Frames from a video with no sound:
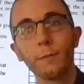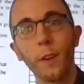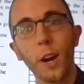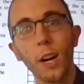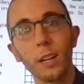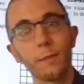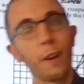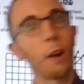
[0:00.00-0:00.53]

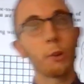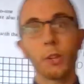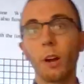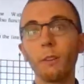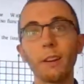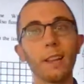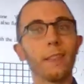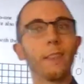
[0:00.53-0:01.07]
fart, if I was
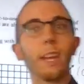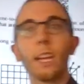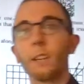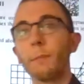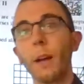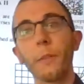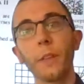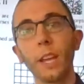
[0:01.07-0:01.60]
already thinking
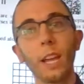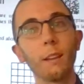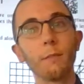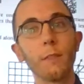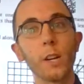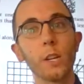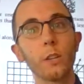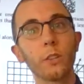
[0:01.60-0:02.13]
about the
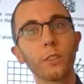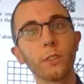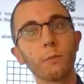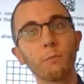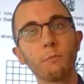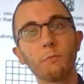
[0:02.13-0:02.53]
inverse.